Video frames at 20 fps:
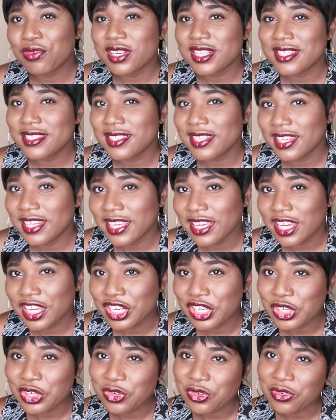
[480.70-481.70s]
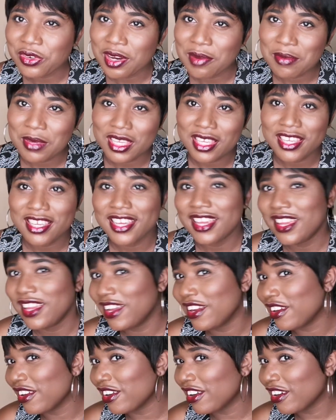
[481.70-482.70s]
Brazilian Remy
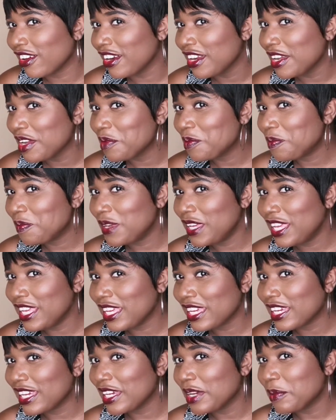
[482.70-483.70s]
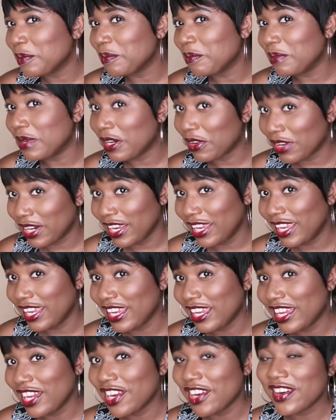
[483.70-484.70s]
hair, pink
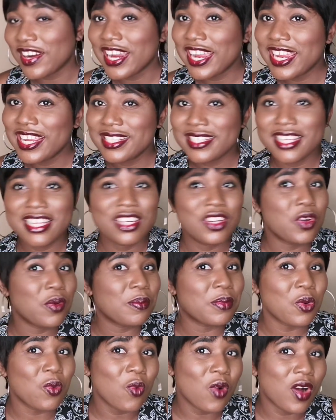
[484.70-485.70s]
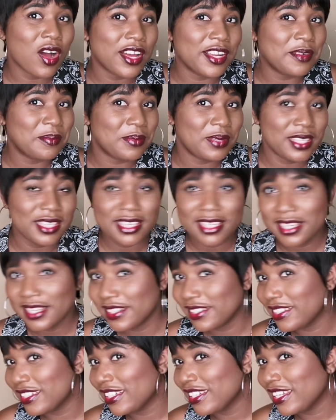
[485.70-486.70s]
berry, all right, in number
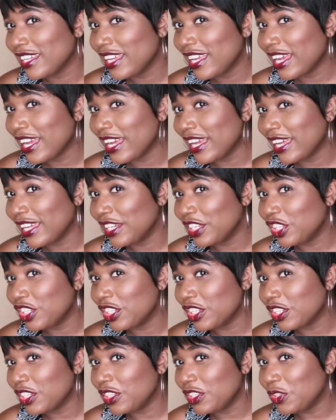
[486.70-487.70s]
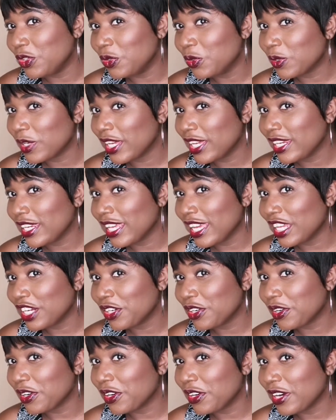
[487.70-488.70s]
1B, and you can
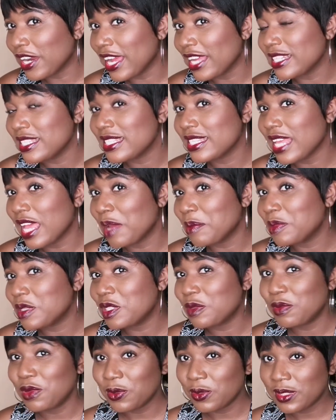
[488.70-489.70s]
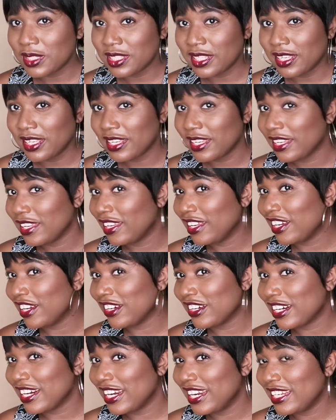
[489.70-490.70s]
get her at Sam's Beauty.
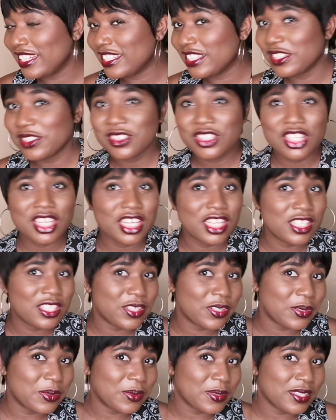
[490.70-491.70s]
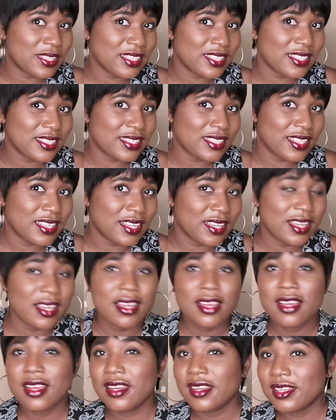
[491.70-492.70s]
All right, so check it out
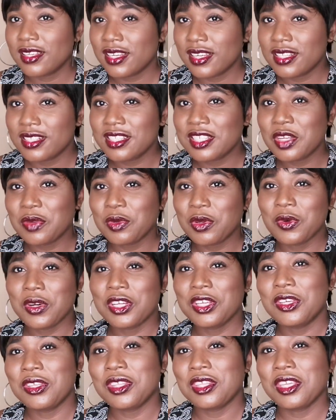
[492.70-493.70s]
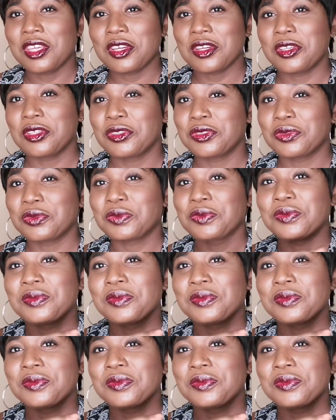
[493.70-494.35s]
and tell me what you think.